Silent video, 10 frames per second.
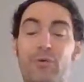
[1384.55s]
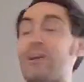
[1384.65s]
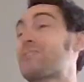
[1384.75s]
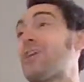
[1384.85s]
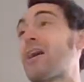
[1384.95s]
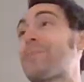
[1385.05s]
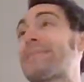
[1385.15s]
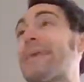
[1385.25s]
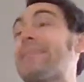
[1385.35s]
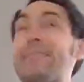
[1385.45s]
We're going to talk
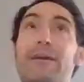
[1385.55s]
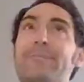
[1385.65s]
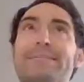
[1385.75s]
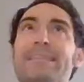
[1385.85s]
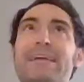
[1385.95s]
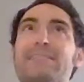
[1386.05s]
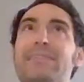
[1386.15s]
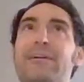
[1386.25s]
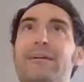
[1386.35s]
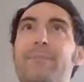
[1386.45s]
about that. Ethereum is the next
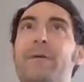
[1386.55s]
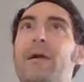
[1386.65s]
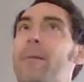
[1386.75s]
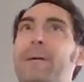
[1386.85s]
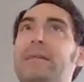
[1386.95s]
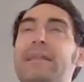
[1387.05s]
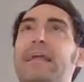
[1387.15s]
Ethereum, but